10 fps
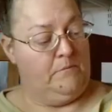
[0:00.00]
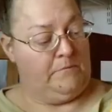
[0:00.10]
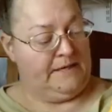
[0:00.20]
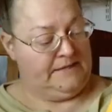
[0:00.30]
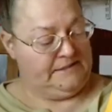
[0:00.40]

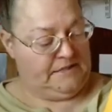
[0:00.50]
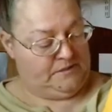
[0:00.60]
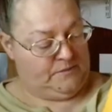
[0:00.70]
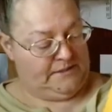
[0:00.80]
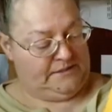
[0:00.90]
Because
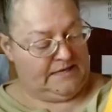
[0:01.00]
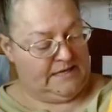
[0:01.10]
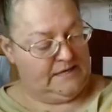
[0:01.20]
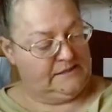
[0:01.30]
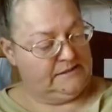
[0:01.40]
this one
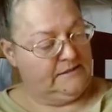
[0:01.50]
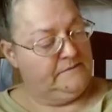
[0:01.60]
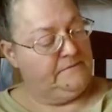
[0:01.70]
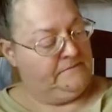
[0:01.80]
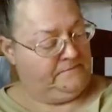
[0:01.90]
says
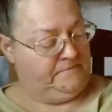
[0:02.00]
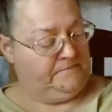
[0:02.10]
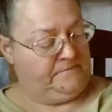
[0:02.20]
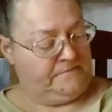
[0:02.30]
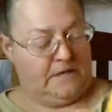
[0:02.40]

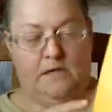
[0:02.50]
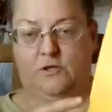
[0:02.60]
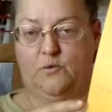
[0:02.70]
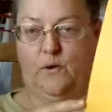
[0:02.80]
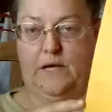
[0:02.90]

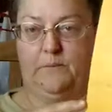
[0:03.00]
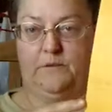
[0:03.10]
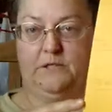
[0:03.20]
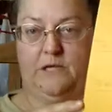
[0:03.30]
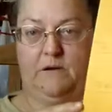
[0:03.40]

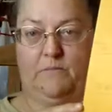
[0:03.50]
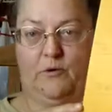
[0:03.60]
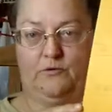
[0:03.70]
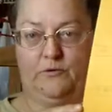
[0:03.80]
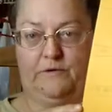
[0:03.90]
20%
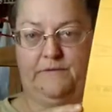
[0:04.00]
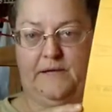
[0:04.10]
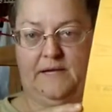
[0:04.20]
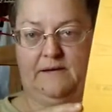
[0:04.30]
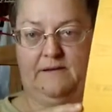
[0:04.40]
poultry
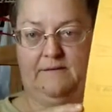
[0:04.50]
feed.